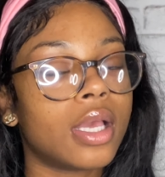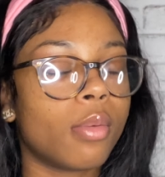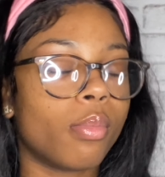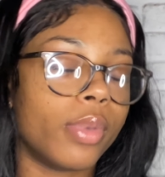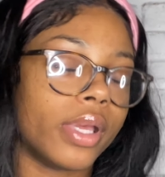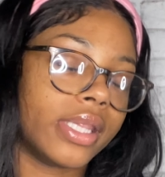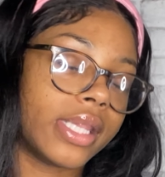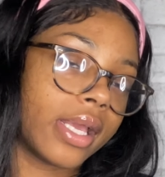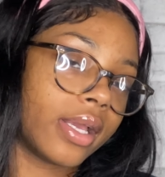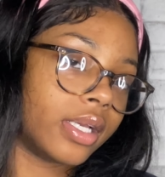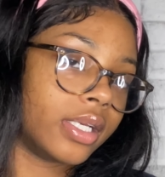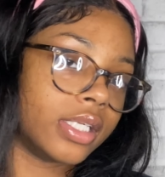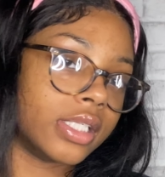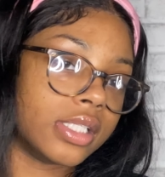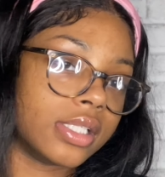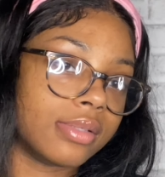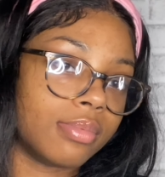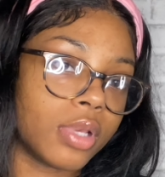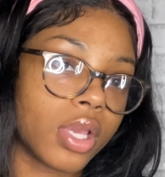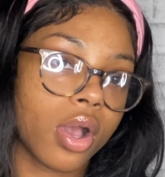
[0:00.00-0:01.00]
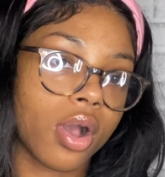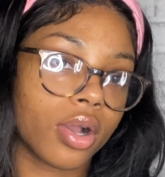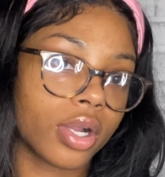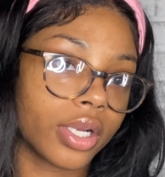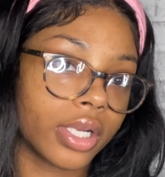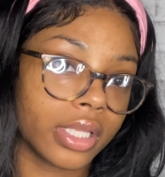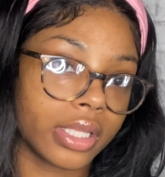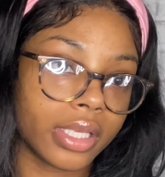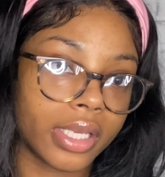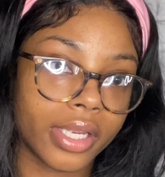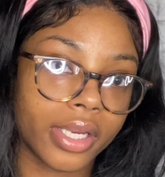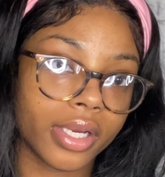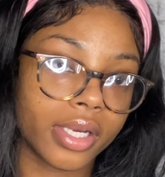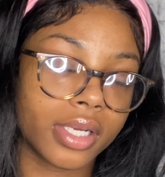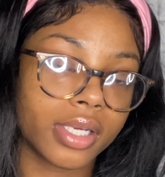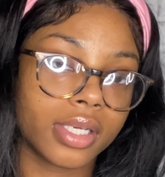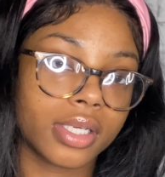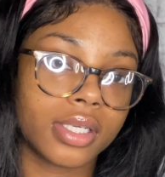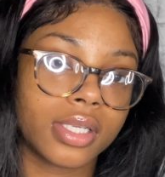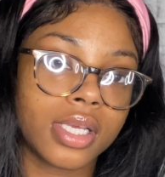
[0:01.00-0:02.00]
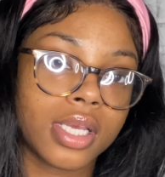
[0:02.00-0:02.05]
but that could just be all curly hair